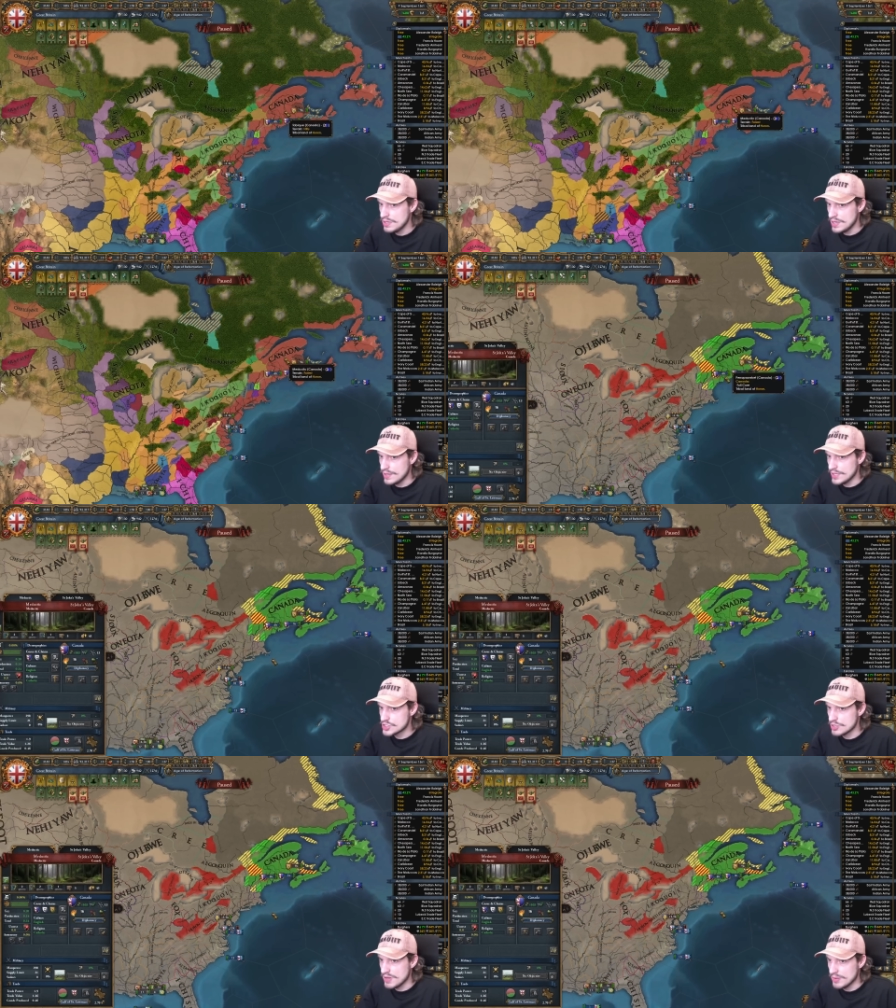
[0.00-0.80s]
Yeah, they
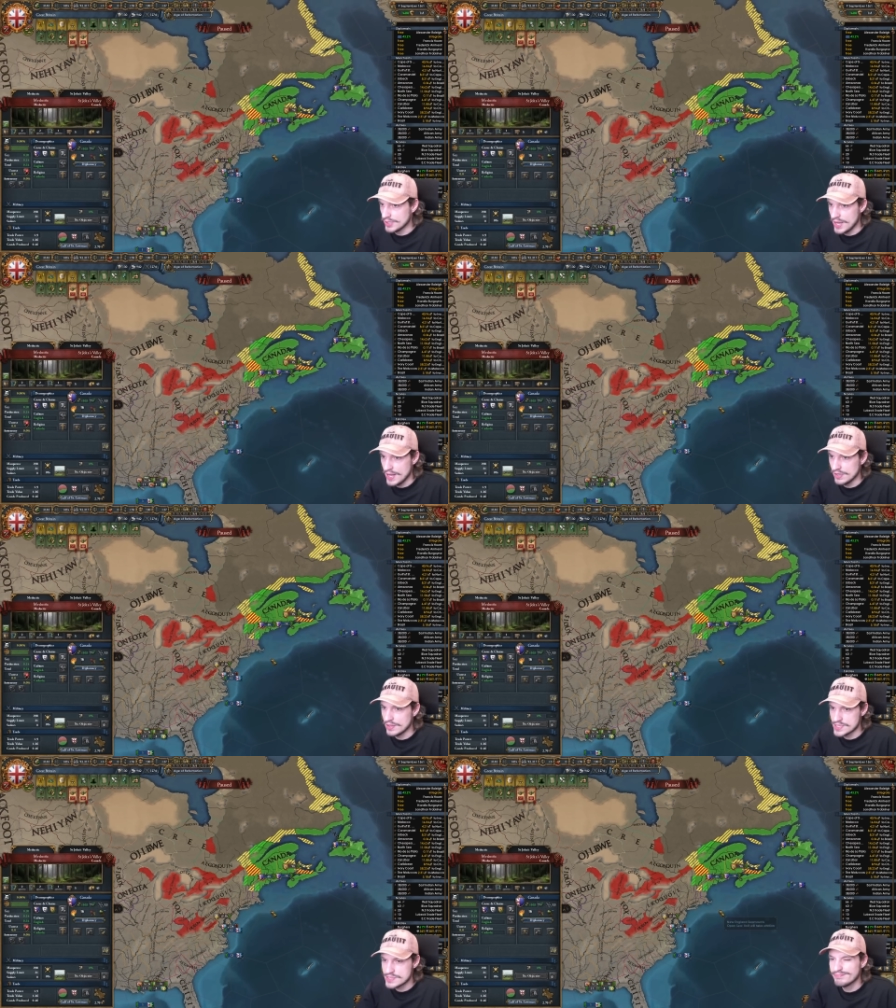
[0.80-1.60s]
should be able to handle
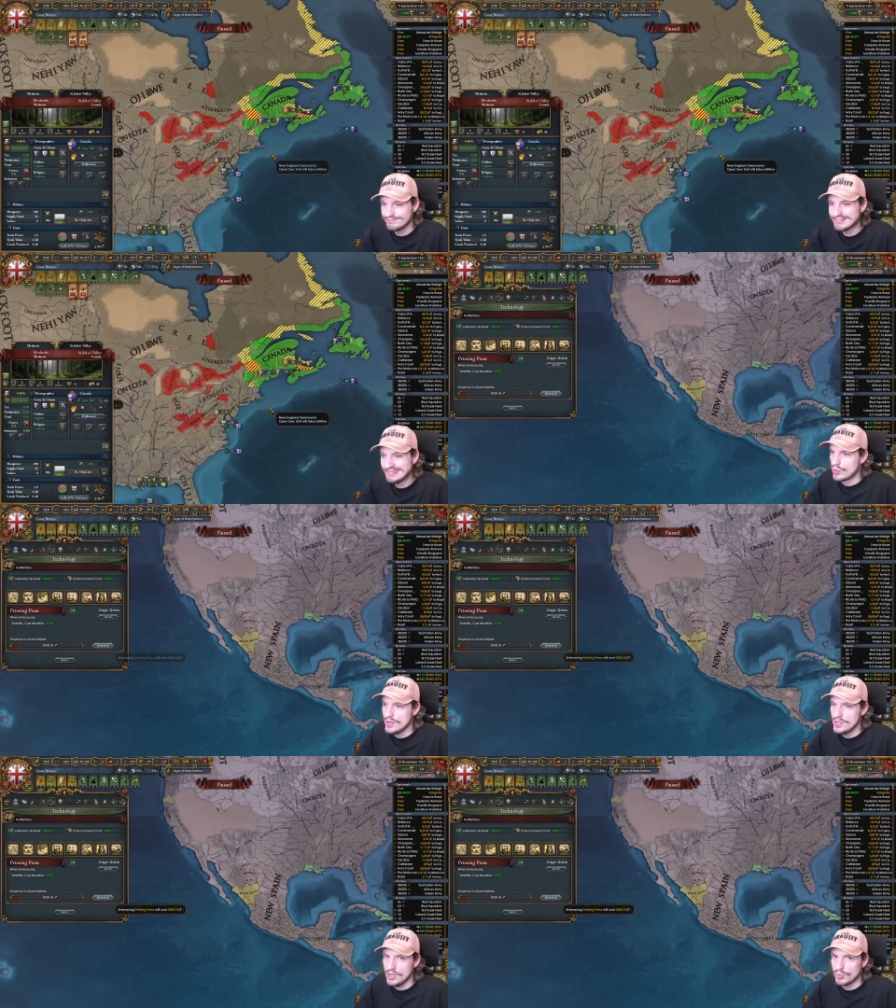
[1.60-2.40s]
this.
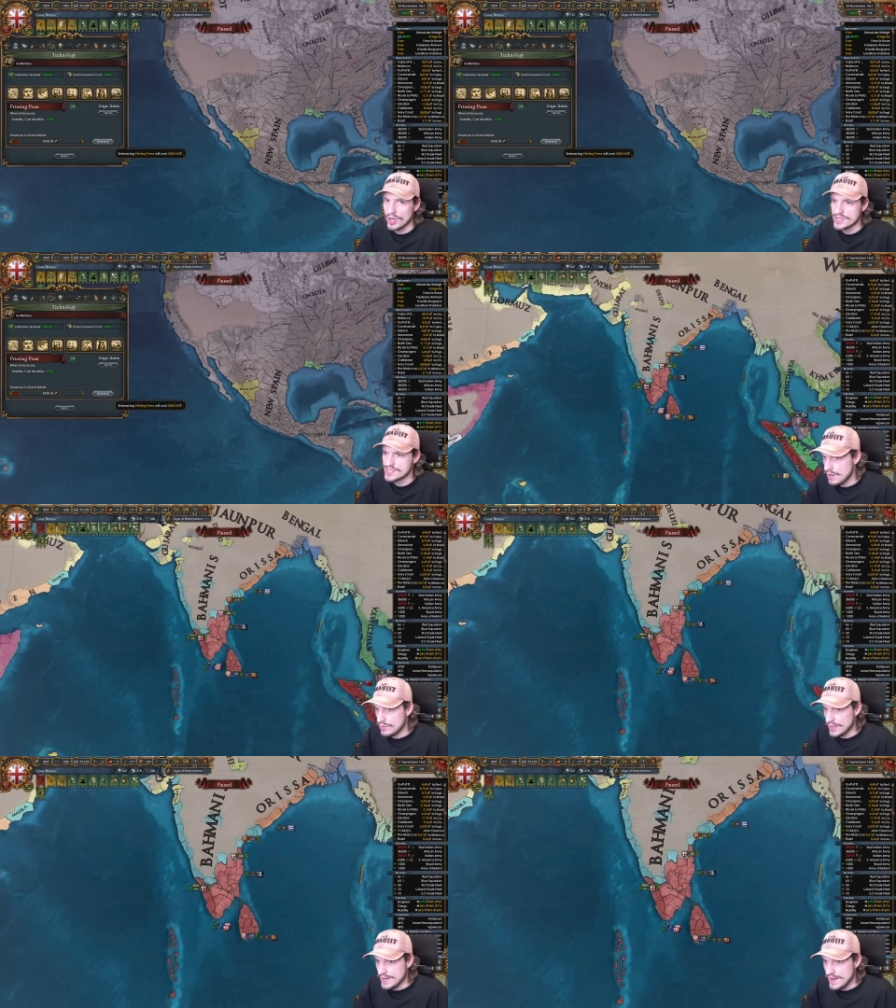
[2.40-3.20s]
Printing press.
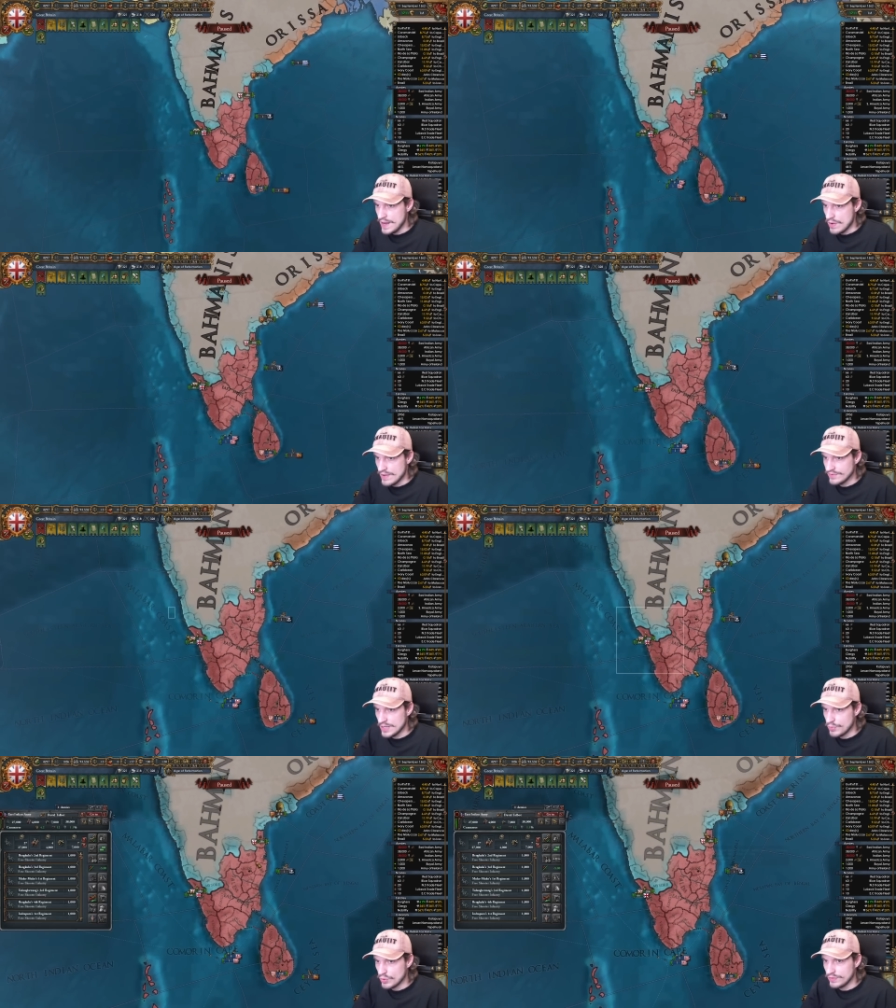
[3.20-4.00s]
Okay, now I've
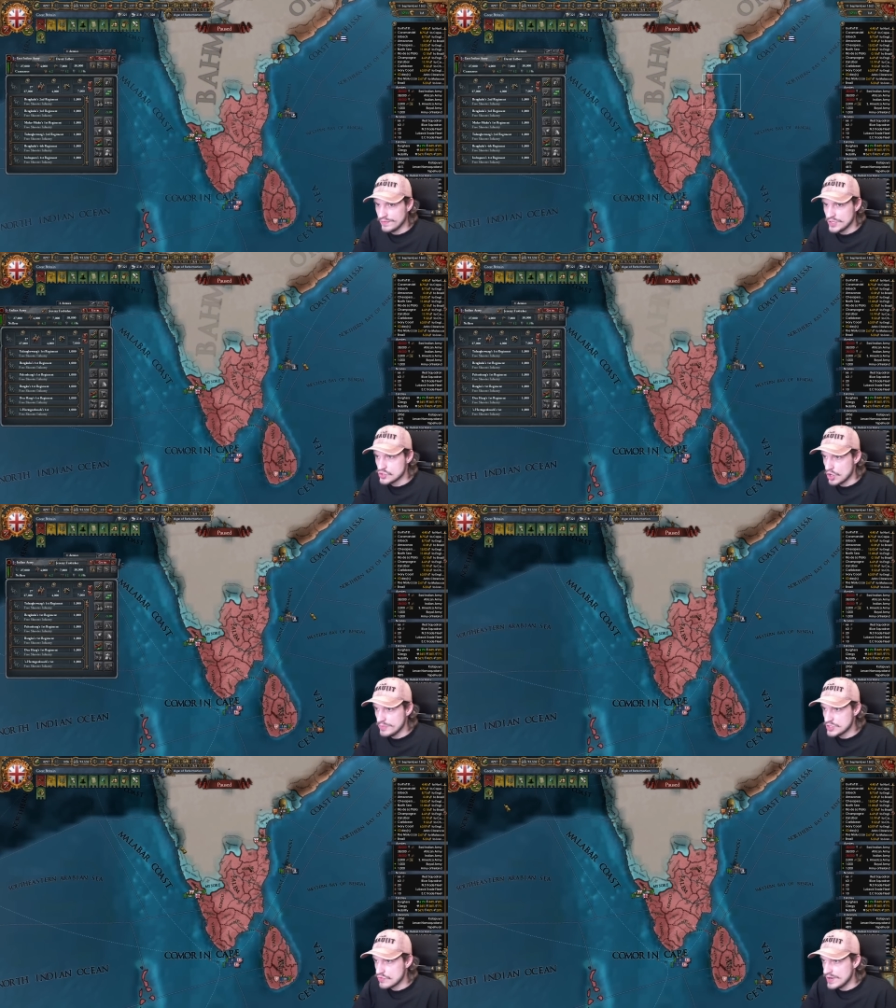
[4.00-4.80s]
got both of these
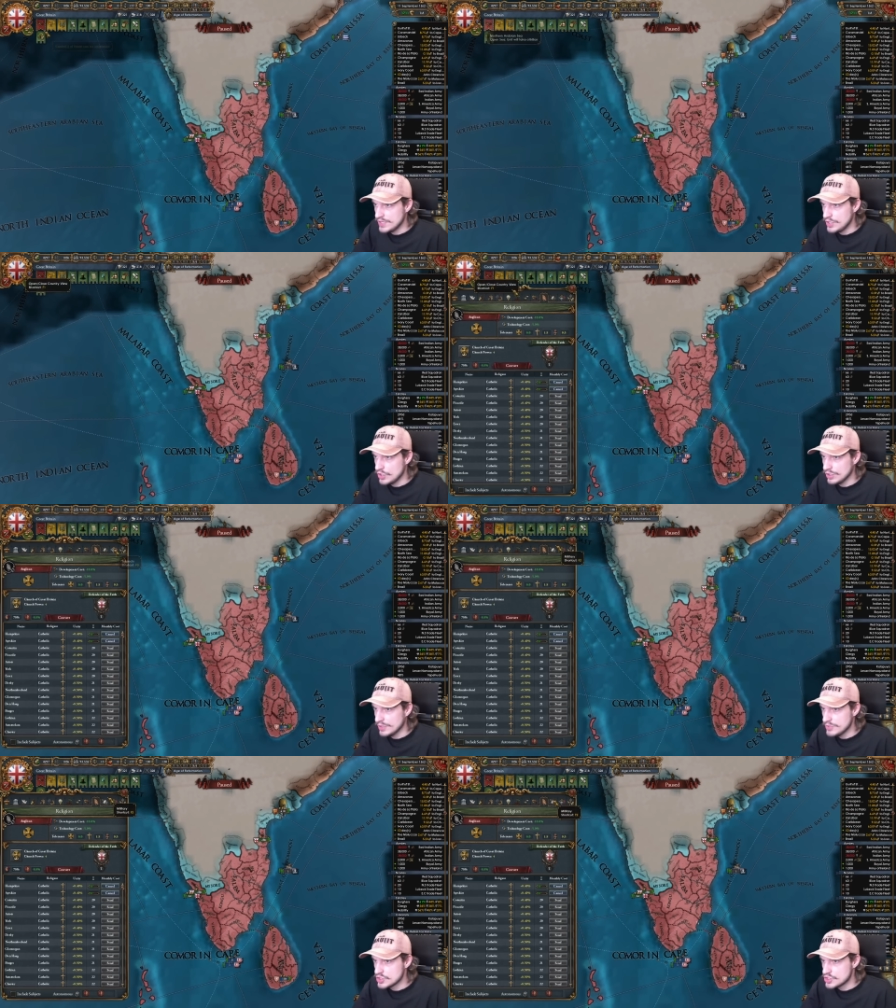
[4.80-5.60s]
armies right here.
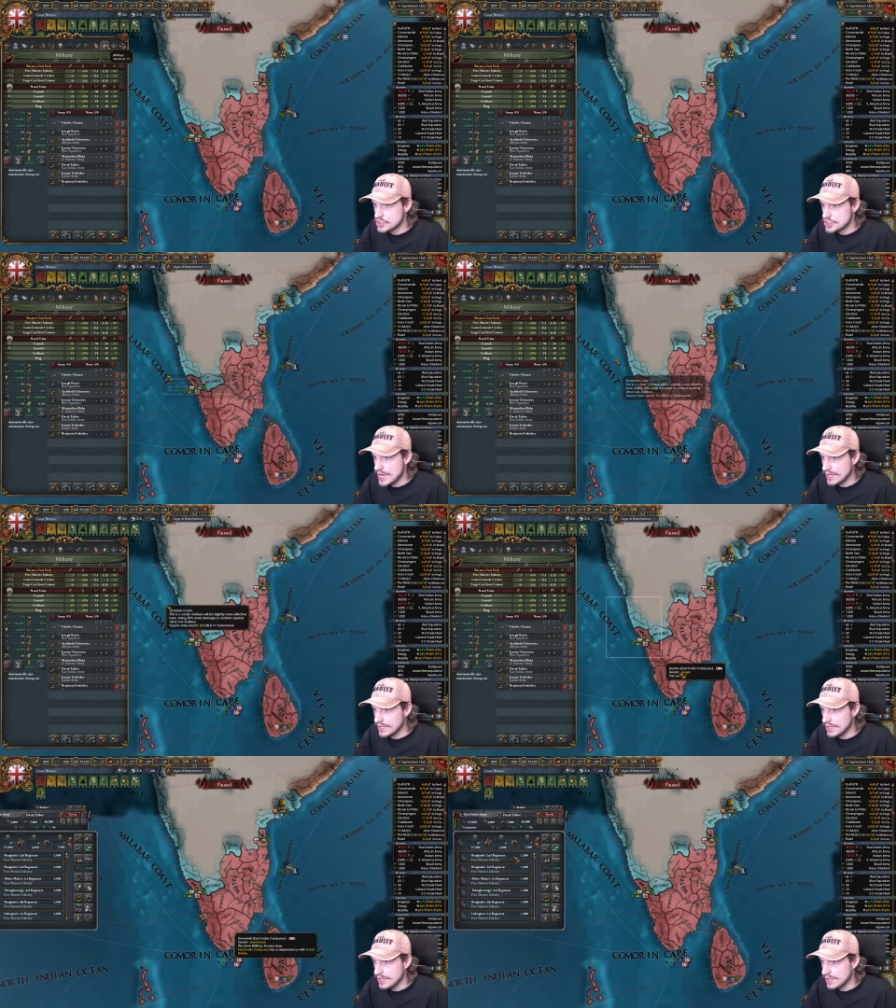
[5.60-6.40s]
Let me just
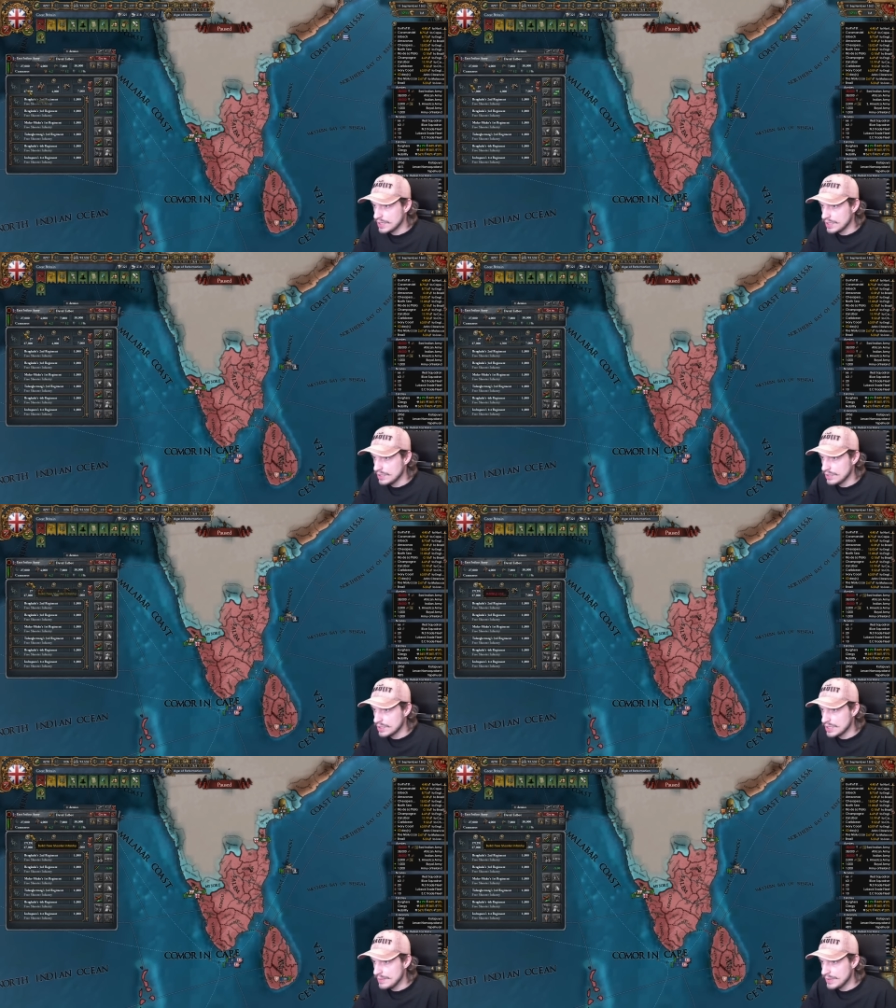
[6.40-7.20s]
check
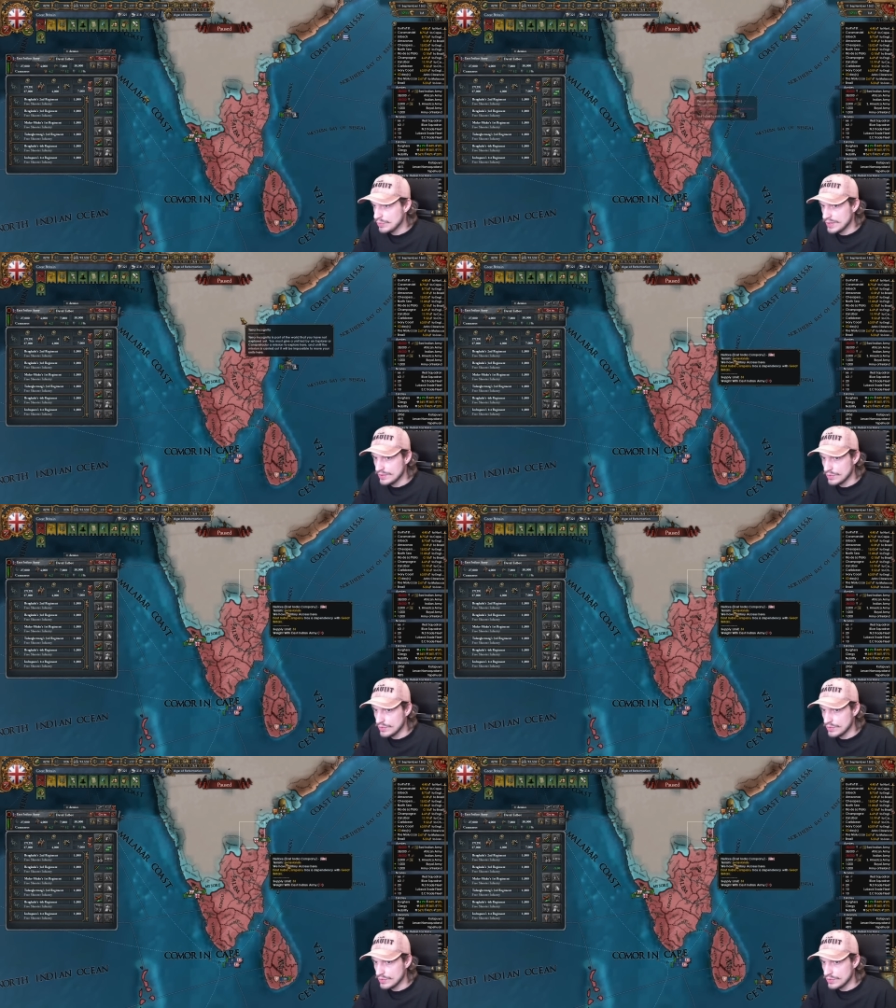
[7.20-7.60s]
combat with.